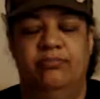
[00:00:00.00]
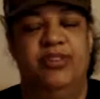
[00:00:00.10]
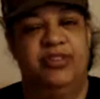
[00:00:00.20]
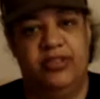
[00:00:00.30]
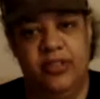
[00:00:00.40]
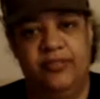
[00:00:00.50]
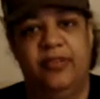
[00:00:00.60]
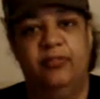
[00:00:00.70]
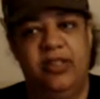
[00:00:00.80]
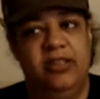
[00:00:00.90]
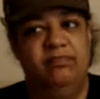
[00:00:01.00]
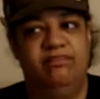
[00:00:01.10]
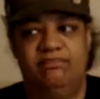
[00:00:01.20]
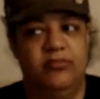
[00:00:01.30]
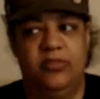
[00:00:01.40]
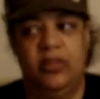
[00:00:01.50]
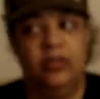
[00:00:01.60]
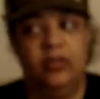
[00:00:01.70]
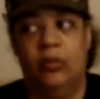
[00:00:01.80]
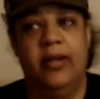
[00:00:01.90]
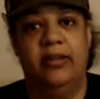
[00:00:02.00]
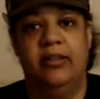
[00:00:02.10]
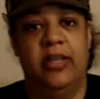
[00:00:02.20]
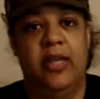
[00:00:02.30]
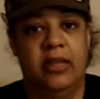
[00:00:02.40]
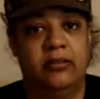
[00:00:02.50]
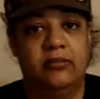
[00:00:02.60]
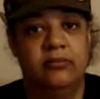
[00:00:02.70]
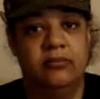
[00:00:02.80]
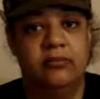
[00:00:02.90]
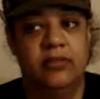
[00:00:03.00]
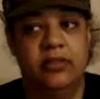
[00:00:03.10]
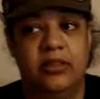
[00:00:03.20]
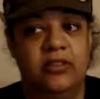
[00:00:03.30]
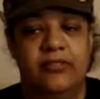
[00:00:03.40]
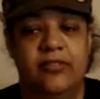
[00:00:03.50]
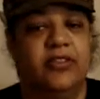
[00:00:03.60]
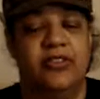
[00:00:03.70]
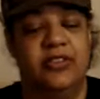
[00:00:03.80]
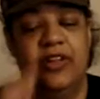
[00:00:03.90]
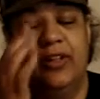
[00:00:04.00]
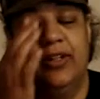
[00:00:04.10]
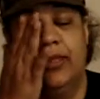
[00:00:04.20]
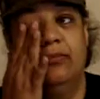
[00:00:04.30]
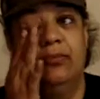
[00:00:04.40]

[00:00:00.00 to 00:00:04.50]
But stuff can be acquired again, if necessary.